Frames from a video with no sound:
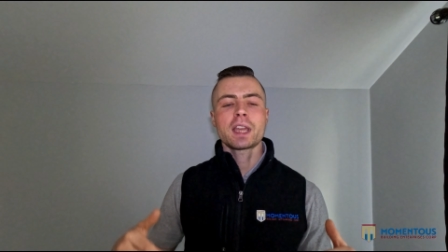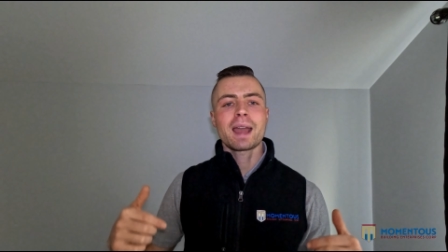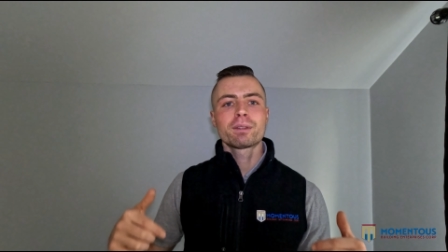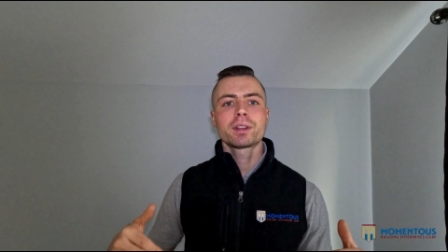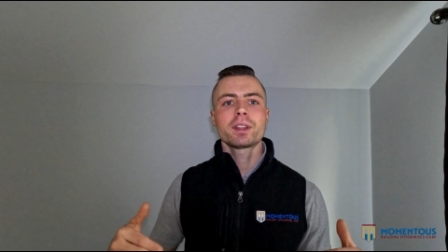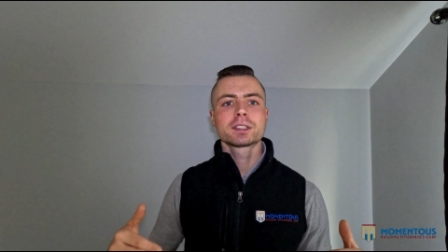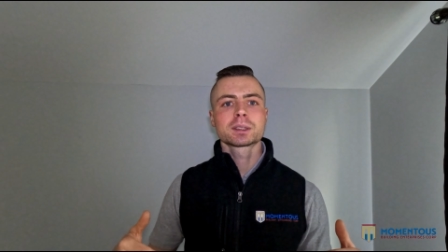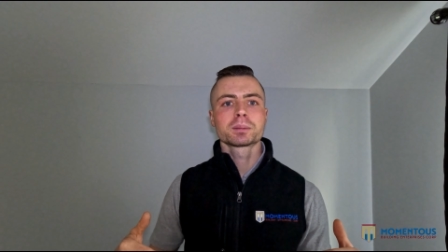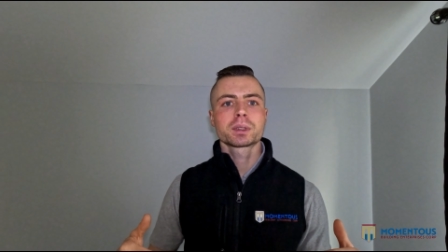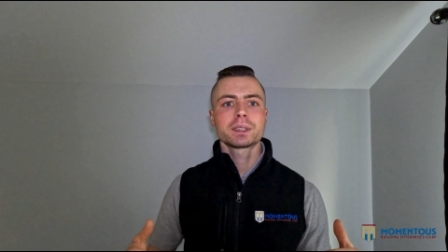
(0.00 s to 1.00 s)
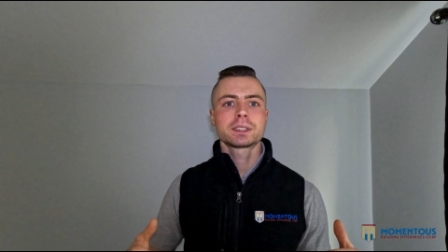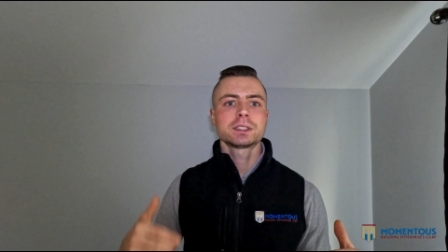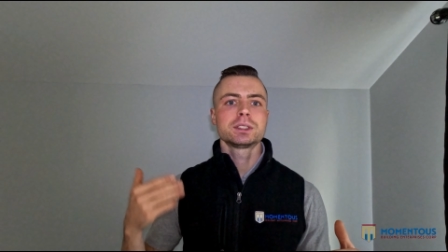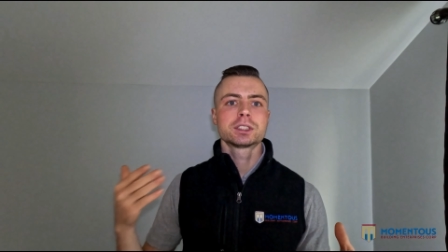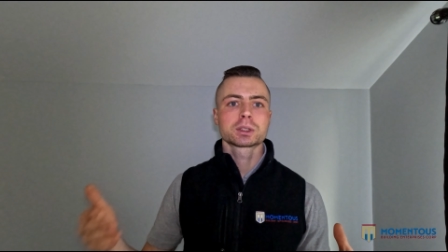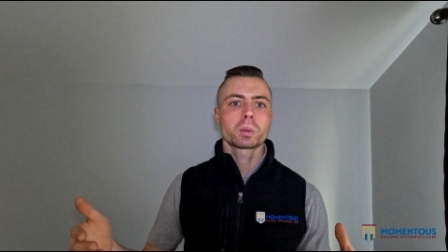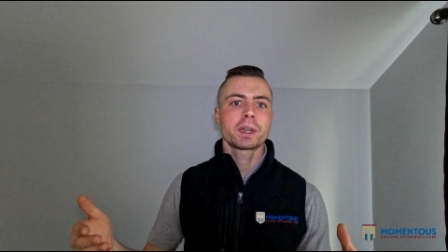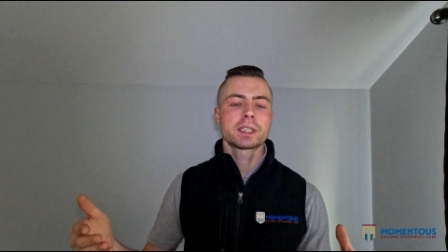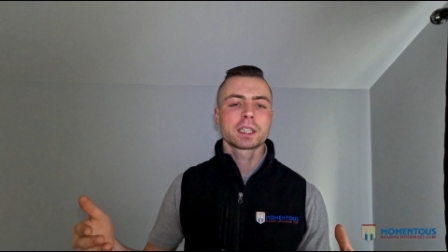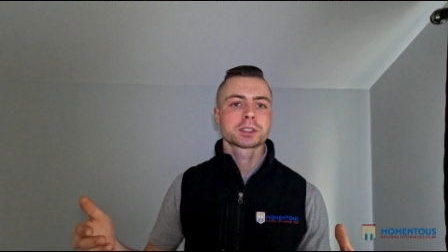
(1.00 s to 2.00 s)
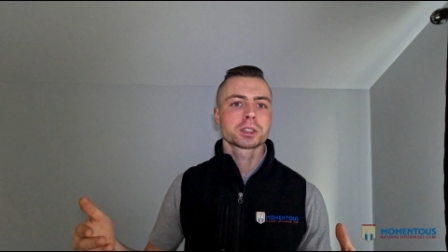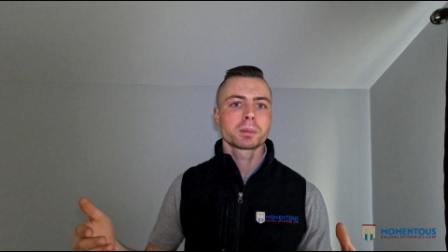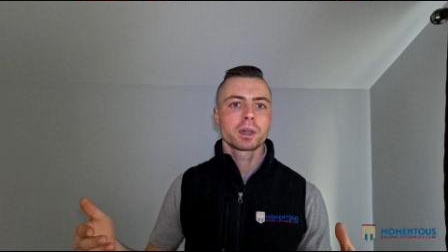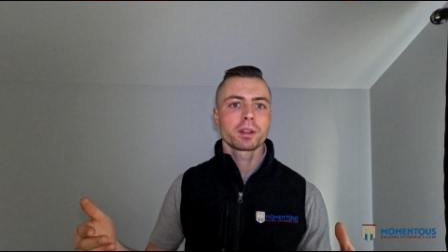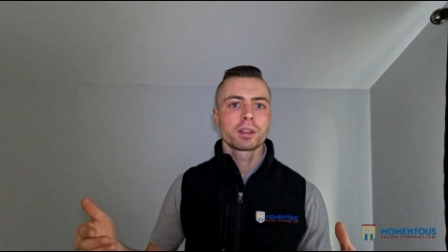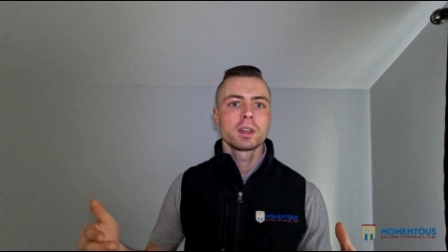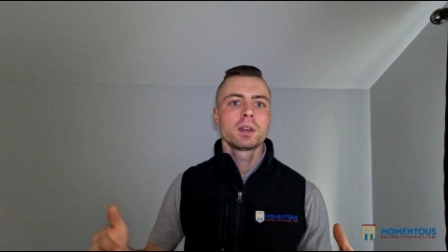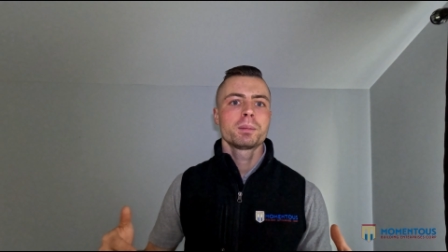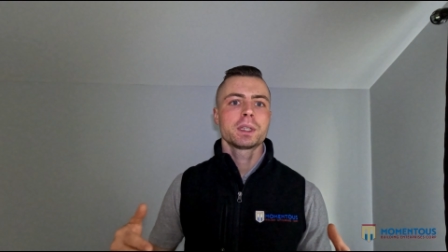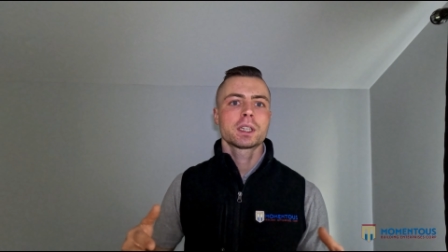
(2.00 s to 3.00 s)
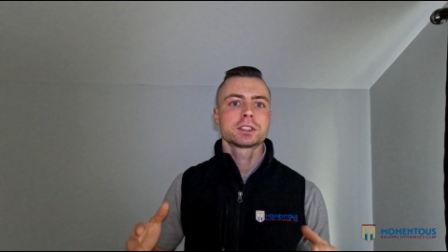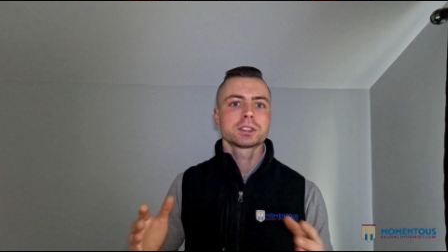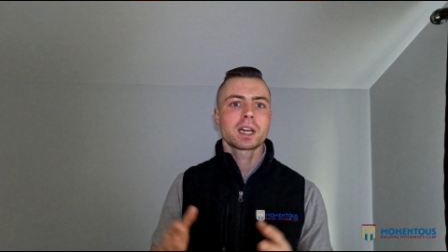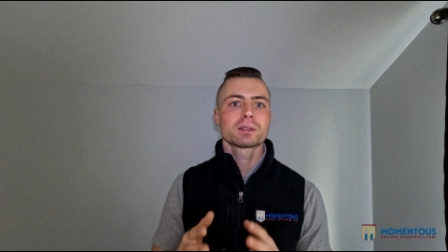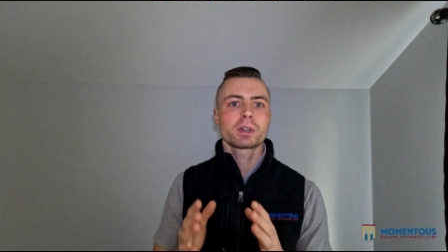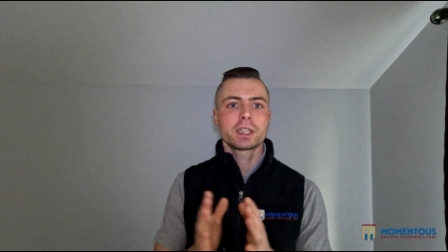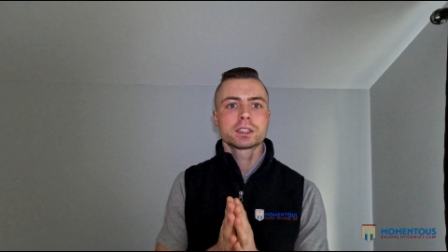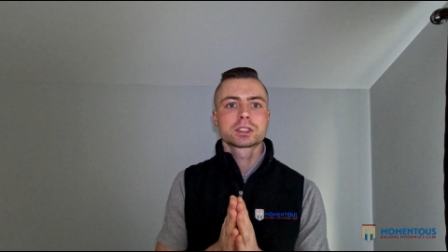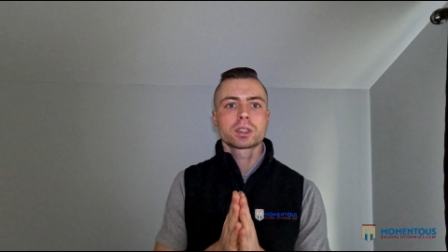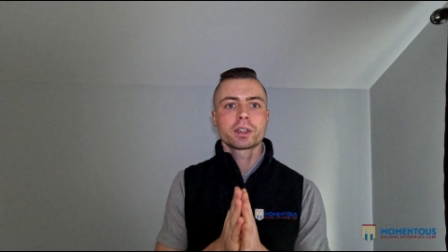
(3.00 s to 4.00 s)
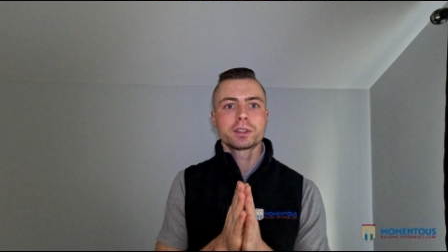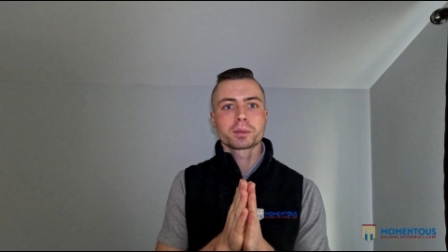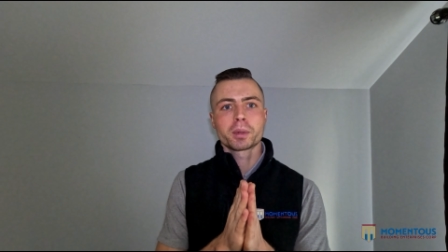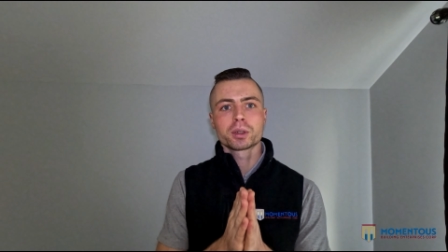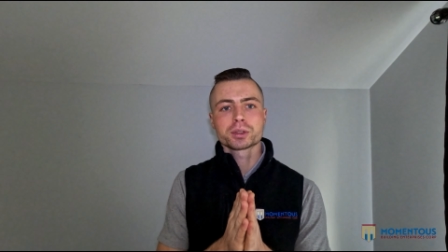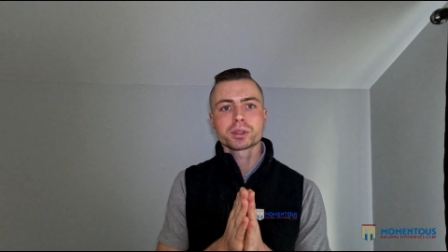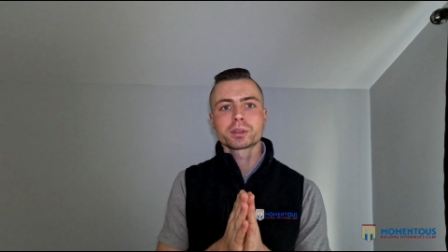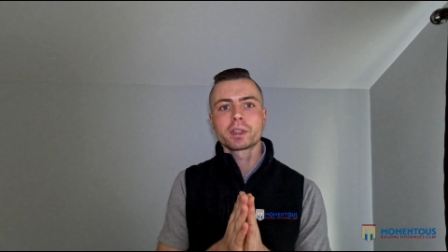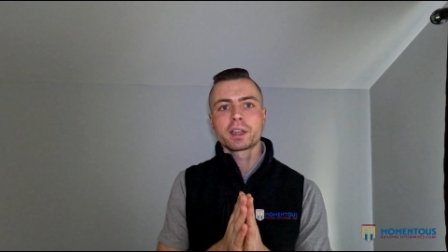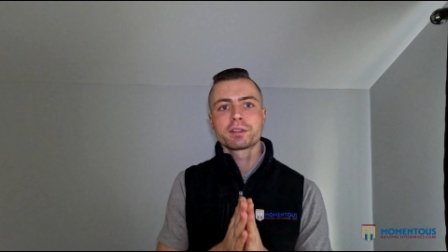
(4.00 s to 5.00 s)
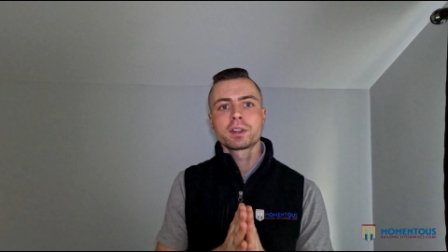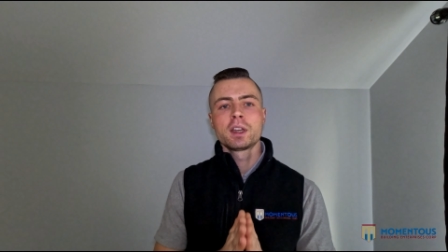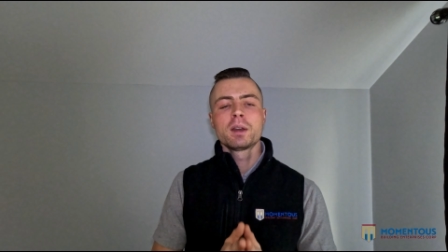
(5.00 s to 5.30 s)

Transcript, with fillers: everything's in place and you just wait an extra month because you're not ready to start in your personal life.